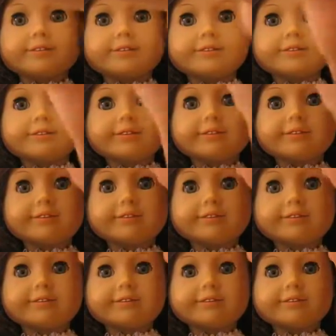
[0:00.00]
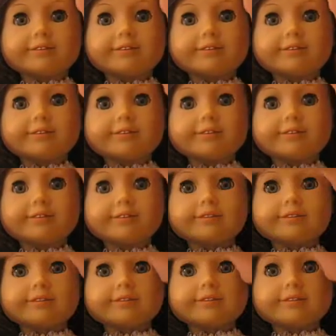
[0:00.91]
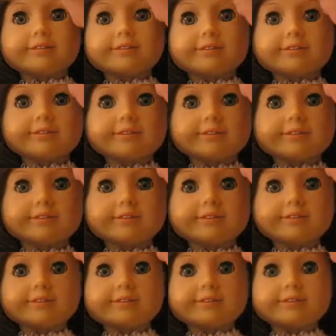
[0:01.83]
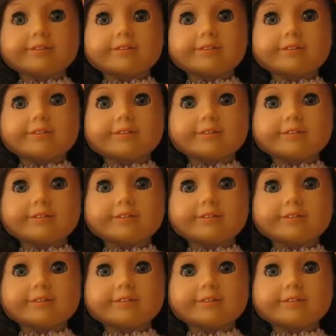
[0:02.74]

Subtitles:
(no one is talking)